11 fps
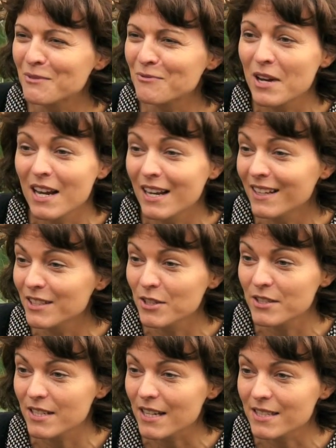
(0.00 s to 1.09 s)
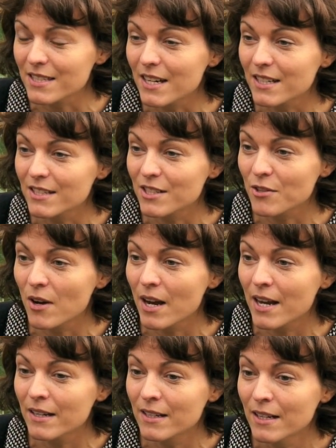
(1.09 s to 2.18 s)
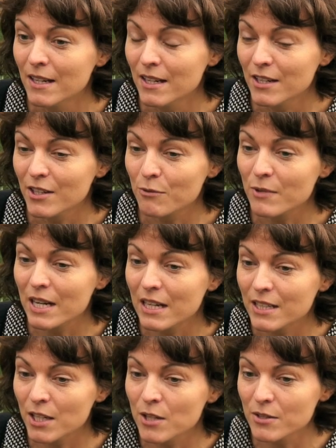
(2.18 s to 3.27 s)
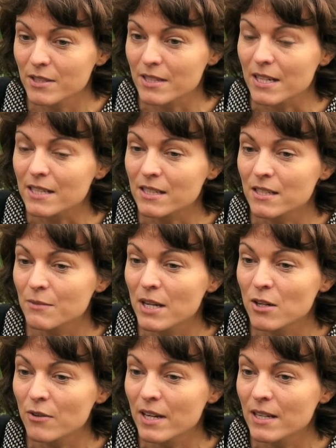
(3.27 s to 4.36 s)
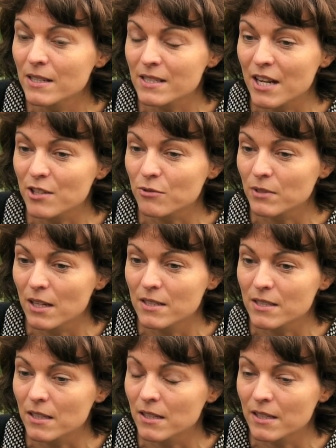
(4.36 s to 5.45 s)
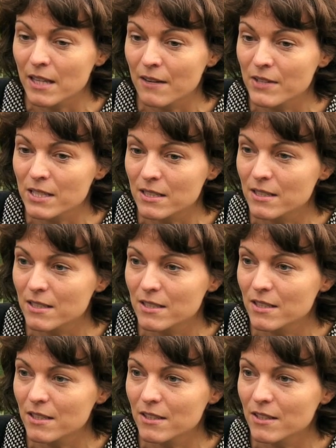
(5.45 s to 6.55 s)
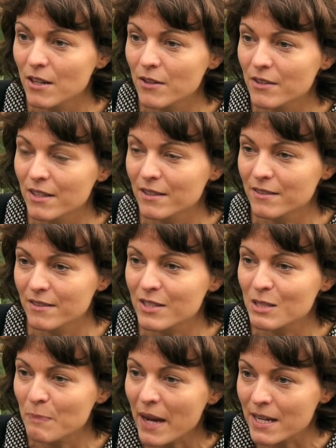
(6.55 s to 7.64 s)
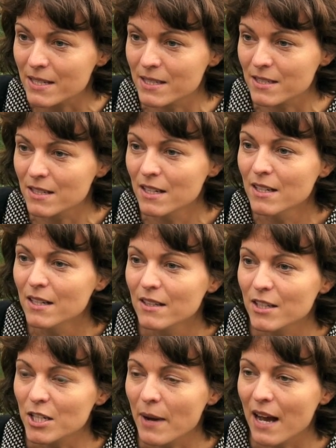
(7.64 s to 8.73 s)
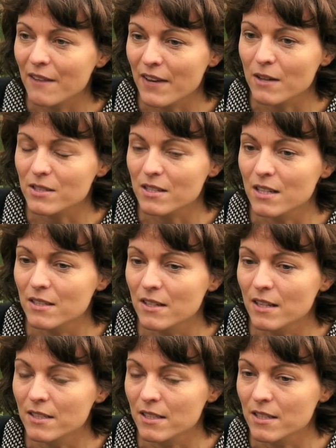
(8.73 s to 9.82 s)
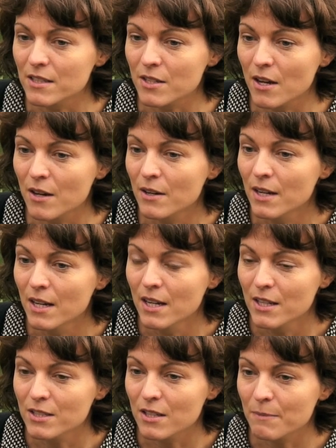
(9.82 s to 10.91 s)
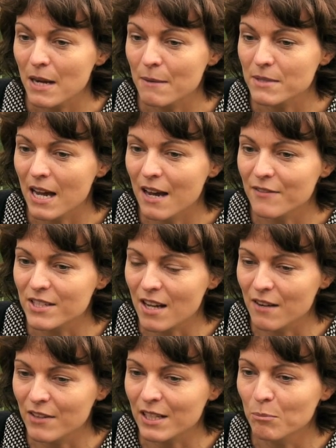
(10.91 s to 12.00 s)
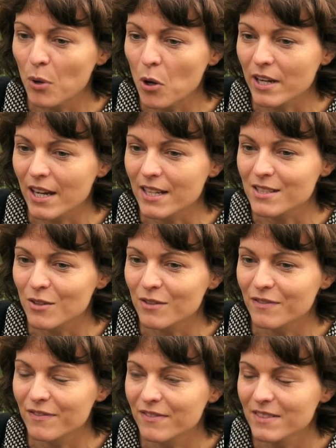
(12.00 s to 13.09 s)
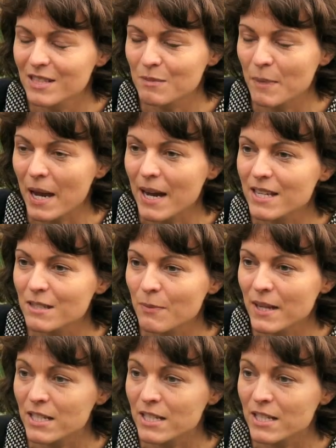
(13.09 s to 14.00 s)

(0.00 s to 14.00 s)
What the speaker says: was really enthusiastic to try and really use this, because when you're in central London there isn't the space that you have outside of London, so to be able to have this kind of little pocket of space where